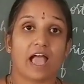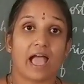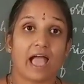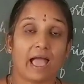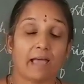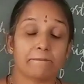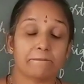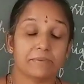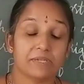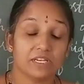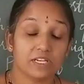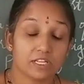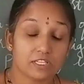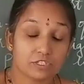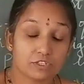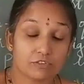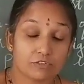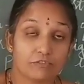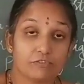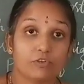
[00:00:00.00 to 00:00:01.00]

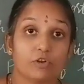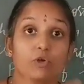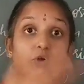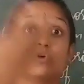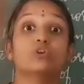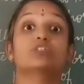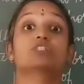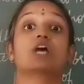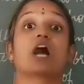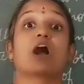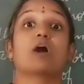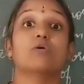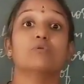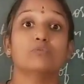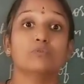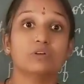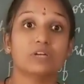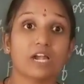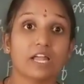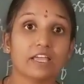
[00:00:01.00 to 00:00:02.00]
Happiness flows
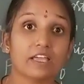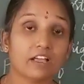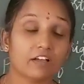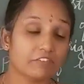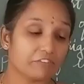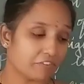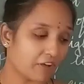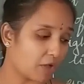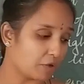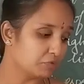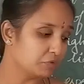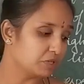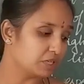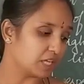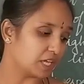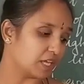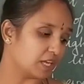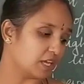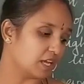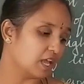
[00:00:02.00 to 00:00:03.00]
out like a
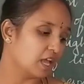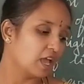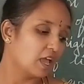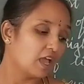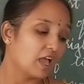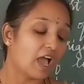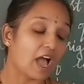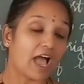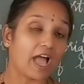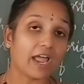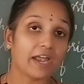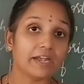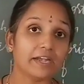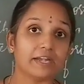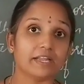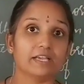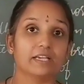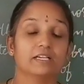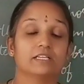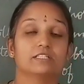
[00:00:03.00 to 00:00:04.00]
fountain
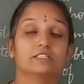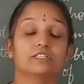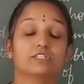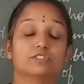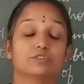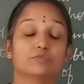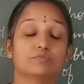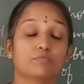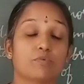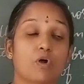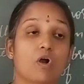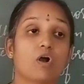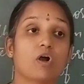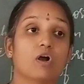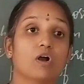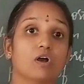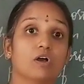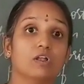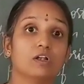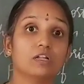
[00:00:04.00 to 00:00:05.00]
and the
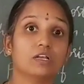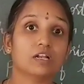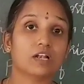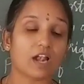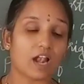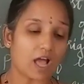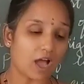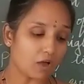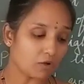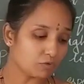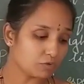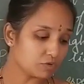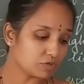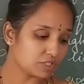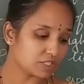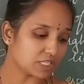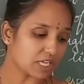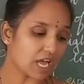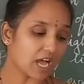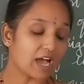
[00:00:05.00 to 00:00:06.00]
small
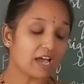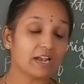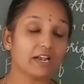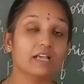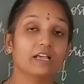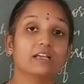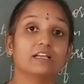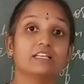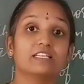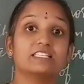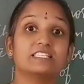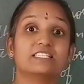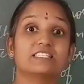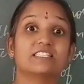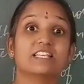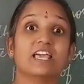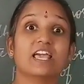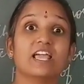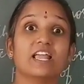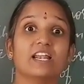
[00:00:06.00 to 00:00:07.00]
clouds are
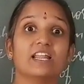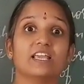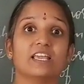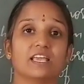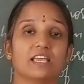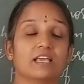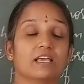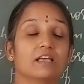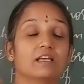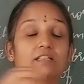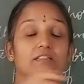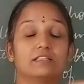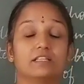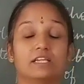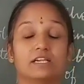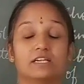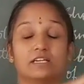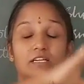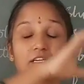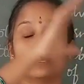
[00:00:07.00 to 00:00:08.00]
sailing.
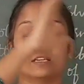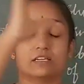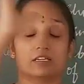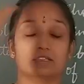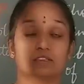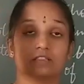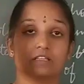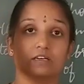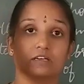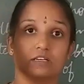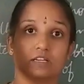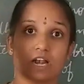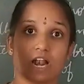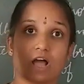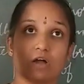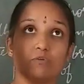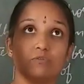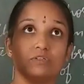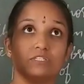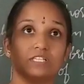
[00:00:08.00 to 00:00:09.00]
The
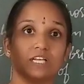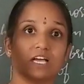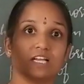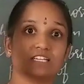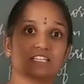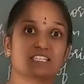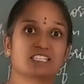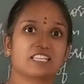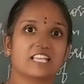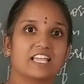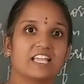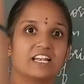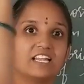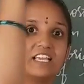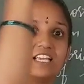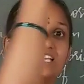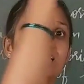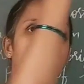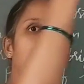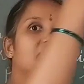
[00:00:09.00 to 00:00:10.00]
clouds are
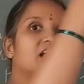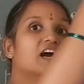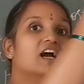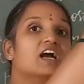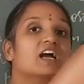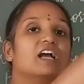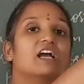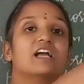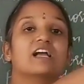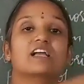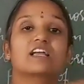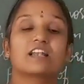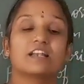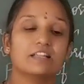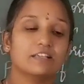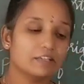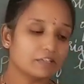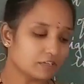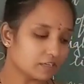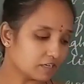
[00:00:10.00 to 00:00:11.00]
sailing in a
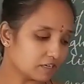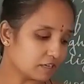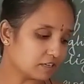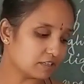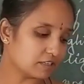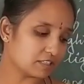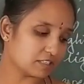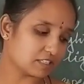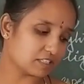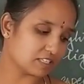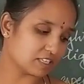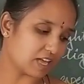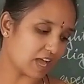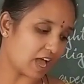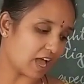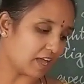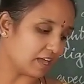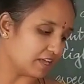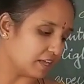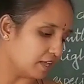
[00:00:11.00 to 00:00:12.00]
clear
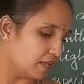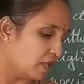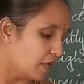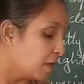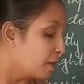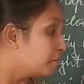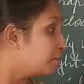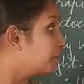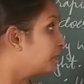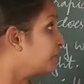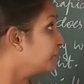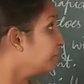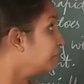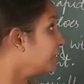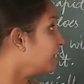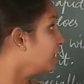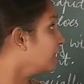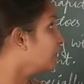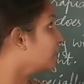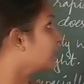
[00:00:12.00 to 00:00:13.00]
sky.
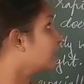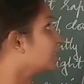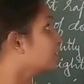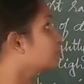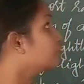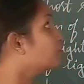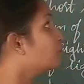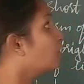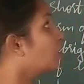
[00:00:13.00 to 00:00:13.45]
Prevailing.